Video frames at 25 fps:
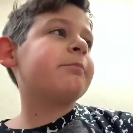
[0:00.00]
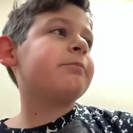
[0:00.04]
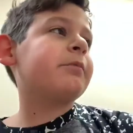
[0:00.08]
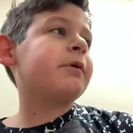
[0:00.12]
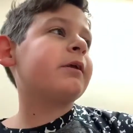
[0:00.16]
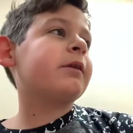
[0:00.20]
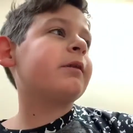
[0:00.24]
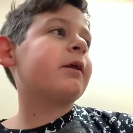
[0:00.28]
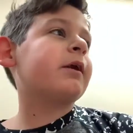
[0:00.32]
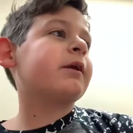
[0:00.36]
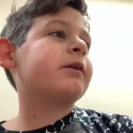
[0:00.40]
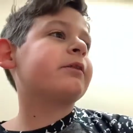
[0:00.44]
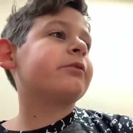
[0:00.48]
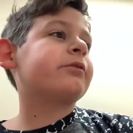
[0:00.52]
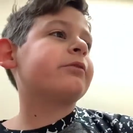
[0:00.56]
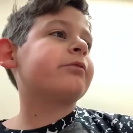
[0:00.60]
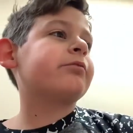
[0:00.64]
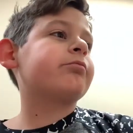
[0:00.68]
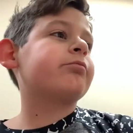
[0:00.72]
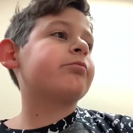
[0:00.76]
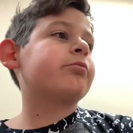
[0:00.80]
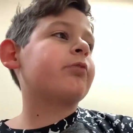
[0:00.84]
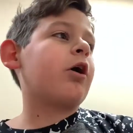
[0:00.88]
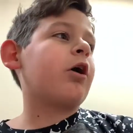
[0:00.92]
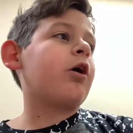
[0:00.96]
be like
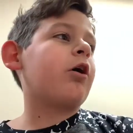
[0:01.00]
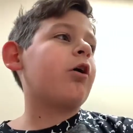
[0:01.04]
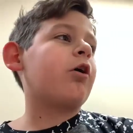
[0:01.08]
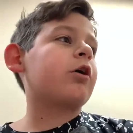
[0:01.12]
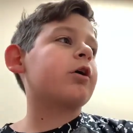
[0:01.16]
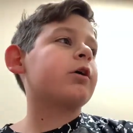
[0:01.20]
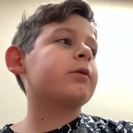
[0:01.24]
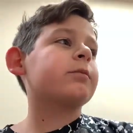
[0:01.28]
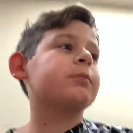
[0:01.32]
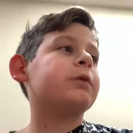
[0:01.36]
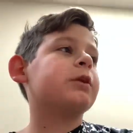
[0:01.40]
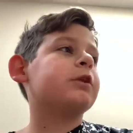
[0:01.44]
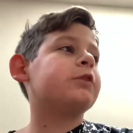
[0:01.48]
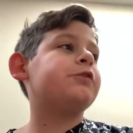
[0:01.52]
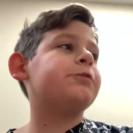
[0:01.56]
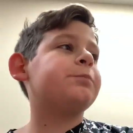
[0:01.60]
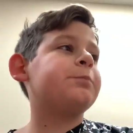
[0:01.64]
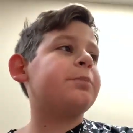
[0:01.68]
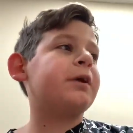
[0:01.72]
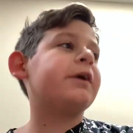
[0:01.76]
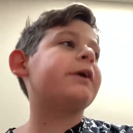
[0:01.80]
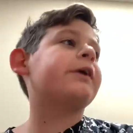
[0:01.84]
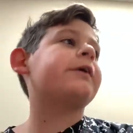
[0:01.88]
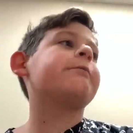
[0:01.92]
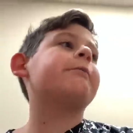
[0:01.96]
the armless
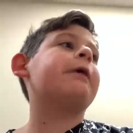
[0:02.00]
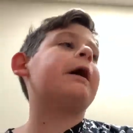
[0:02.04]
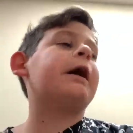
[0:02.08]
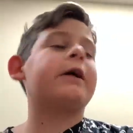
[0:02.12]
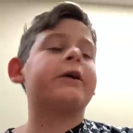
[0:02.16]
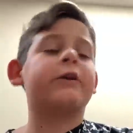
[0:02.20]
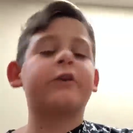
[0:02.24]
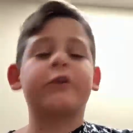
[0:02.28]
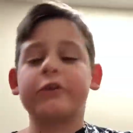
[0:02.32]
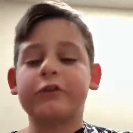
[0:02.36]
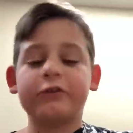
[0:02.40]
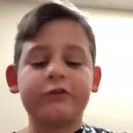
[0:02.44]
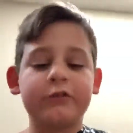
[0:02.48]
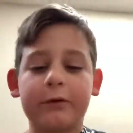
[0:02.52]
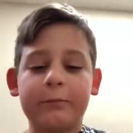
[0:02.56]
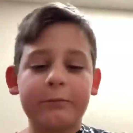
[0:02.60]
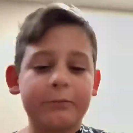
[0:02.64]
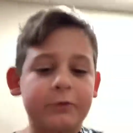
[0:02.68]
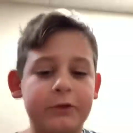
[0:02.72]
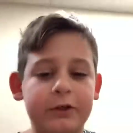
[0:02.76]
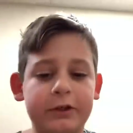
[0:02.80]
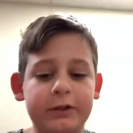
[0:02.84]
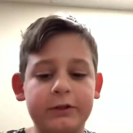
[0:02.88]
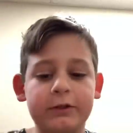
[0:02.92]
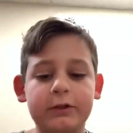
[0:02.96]
pig man or
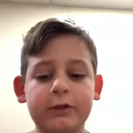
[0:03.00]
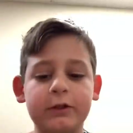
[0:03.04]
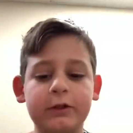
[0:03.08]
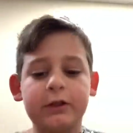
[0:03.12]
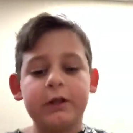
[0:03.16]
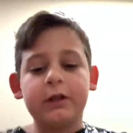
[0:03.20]
something.